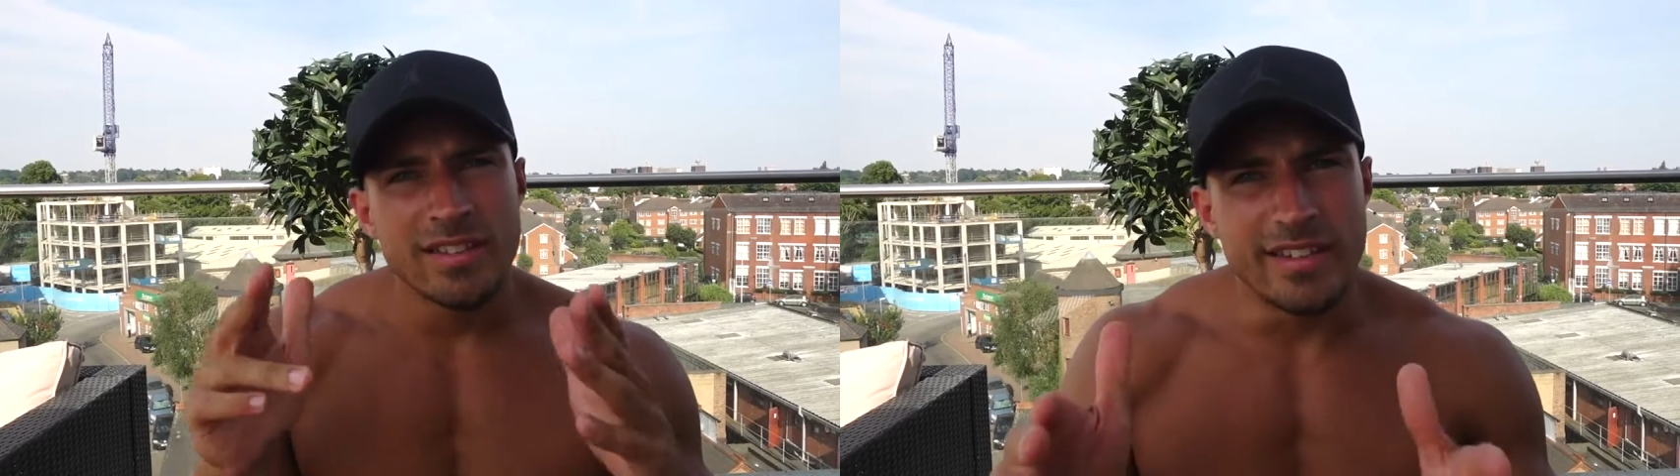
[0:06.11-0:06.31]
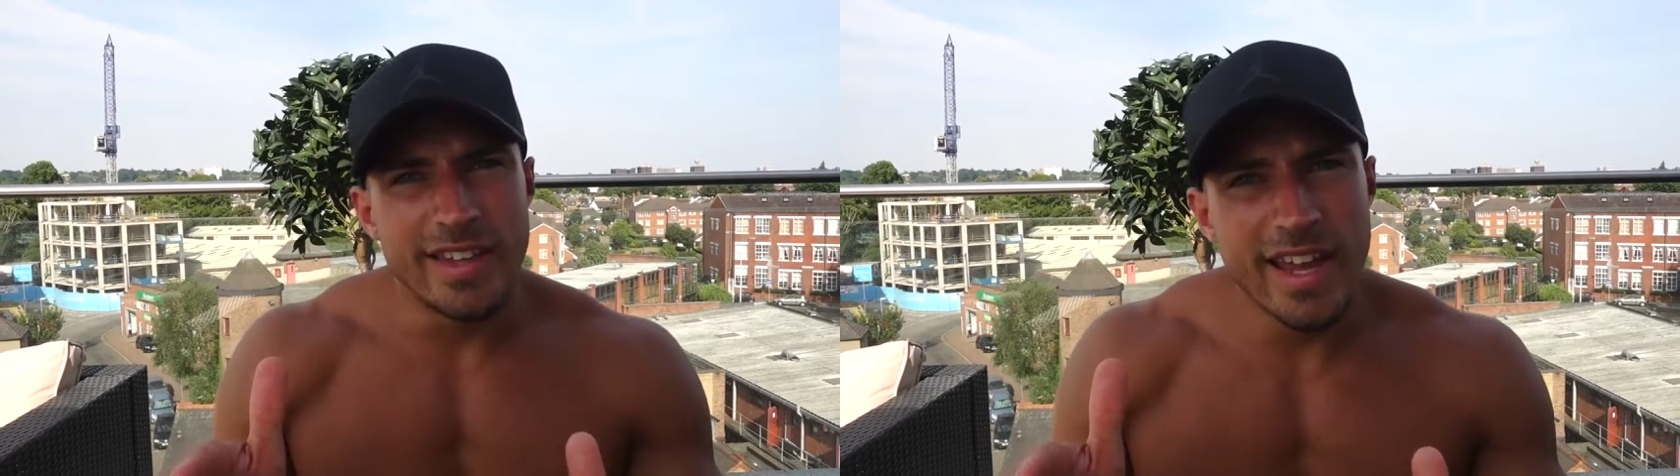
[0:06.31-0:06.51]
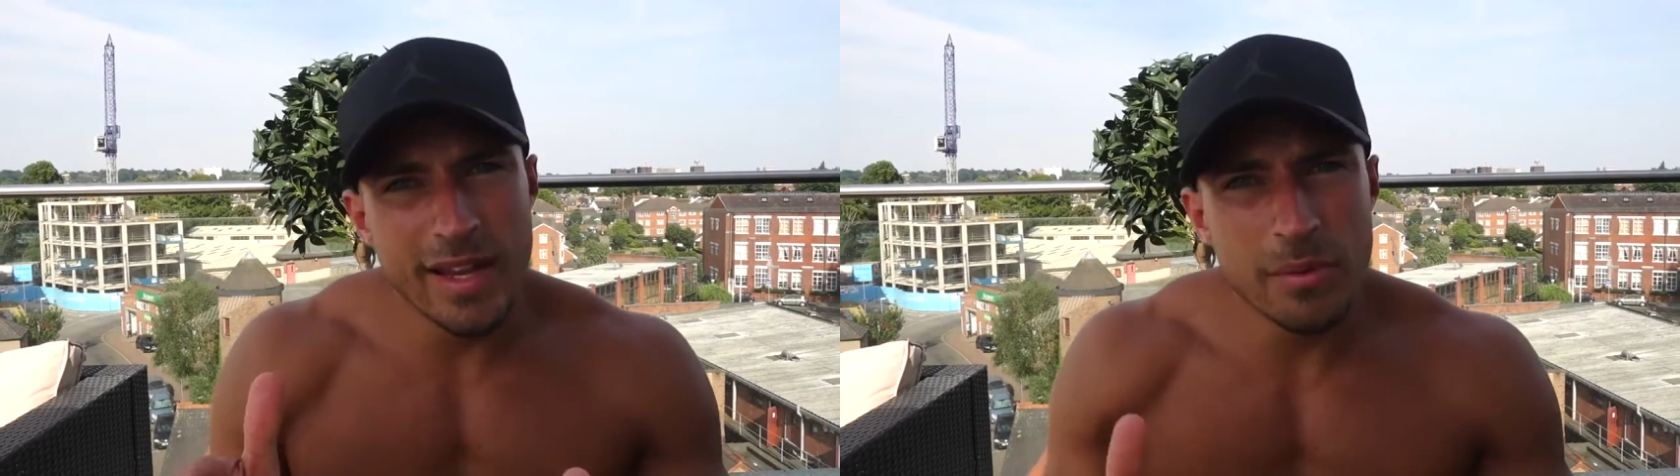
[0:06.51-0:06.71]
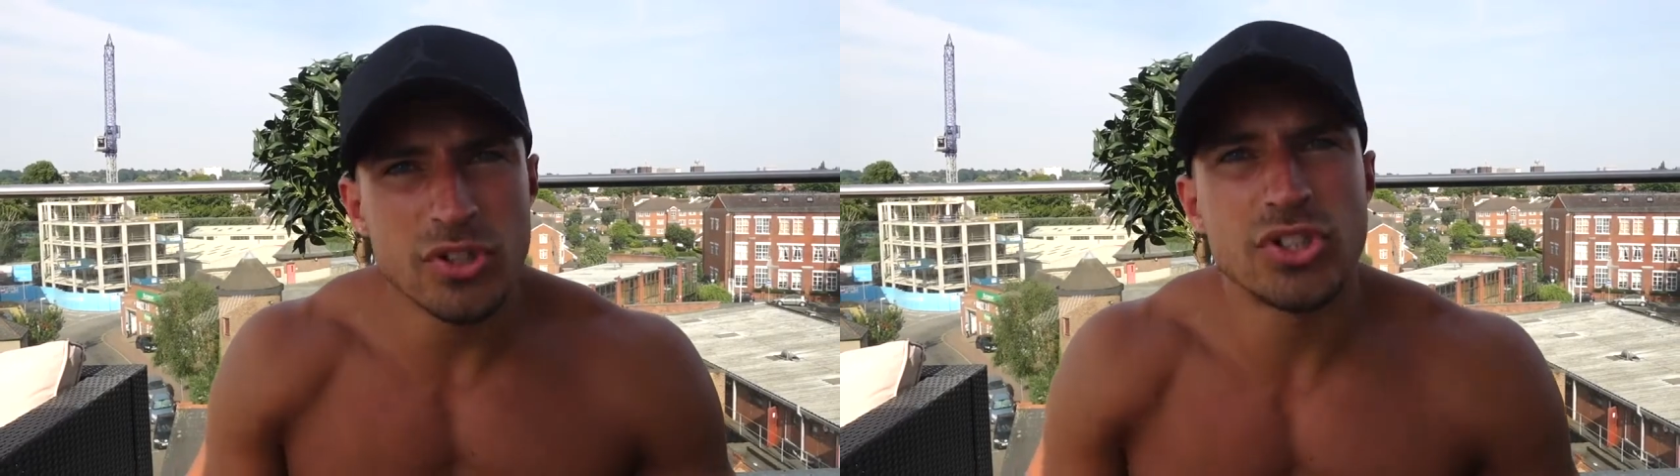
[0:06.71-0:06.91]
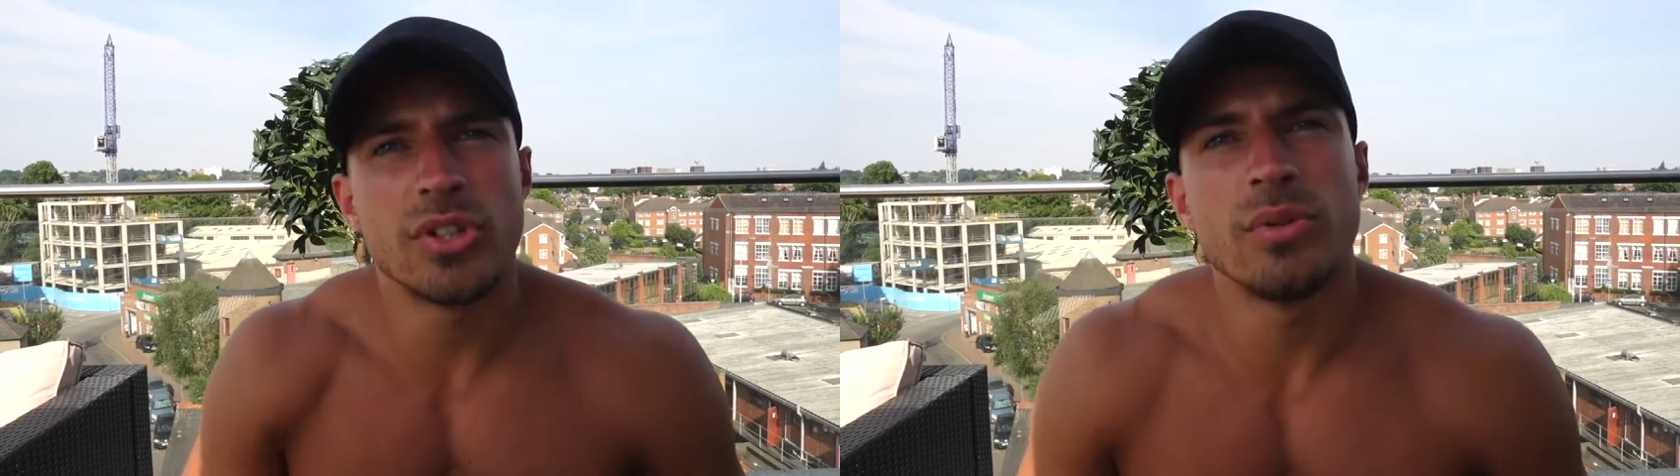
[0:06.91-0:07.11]
Today I'm going
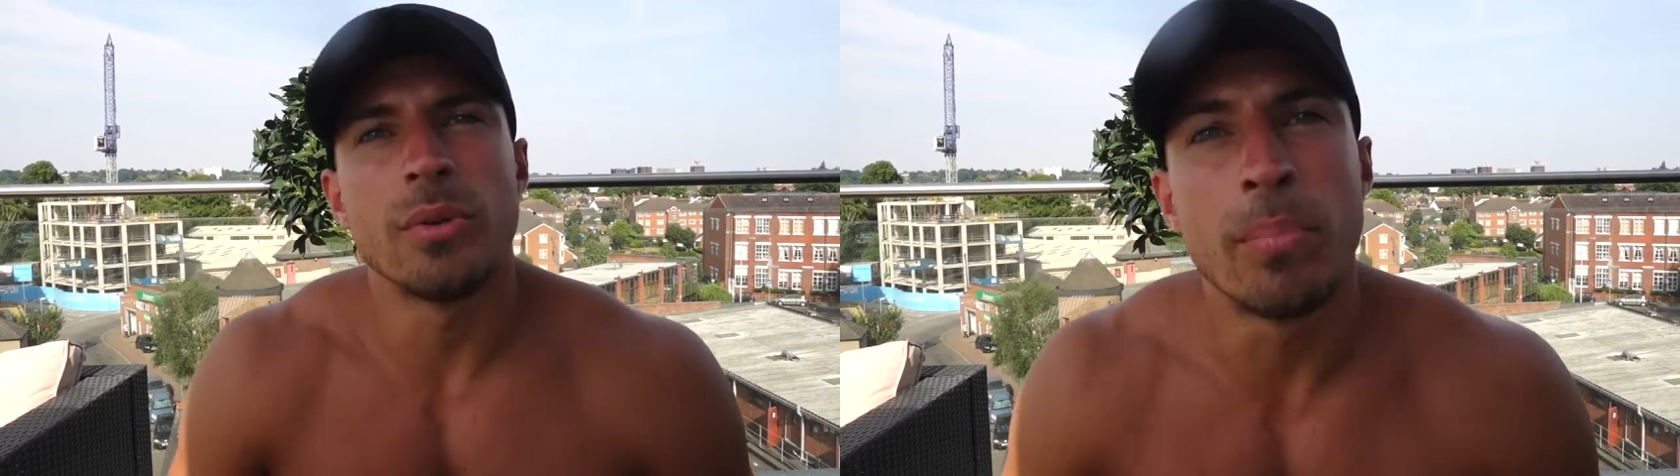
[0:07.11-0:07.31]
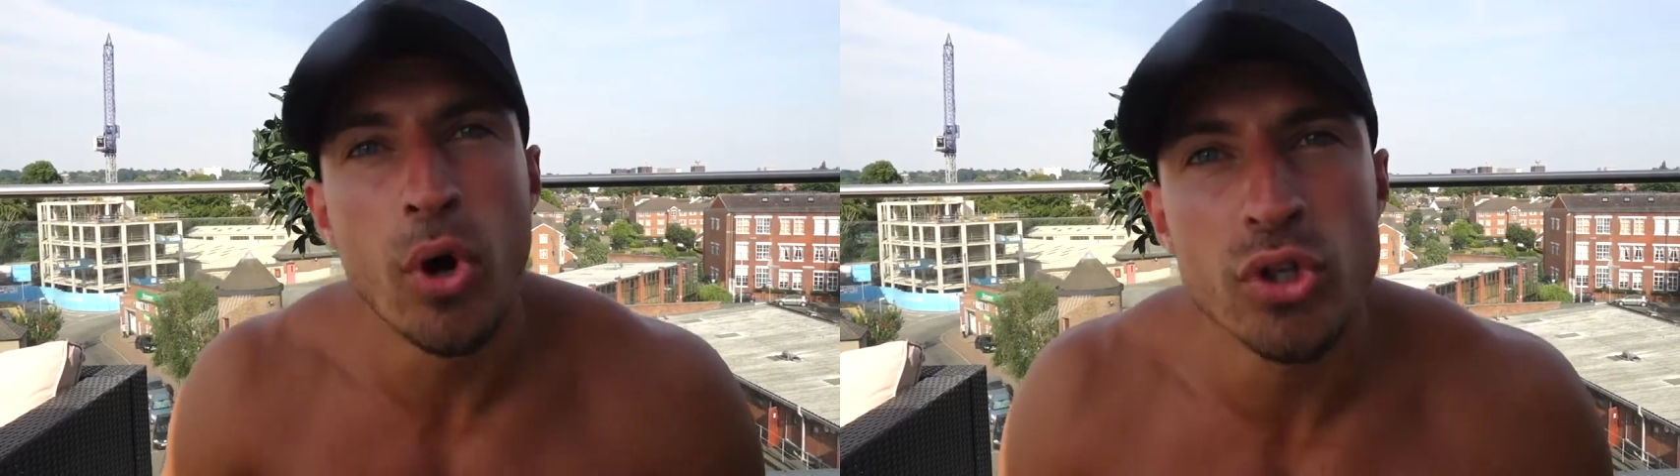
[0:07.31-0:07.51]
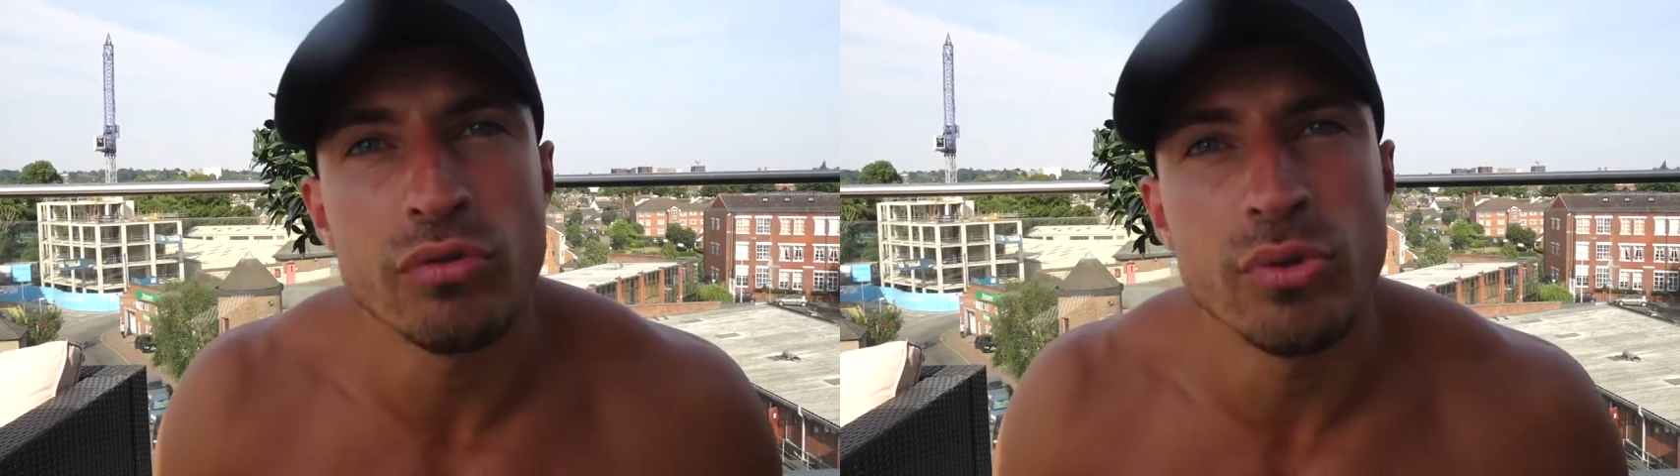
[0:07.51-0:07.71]
to show you the push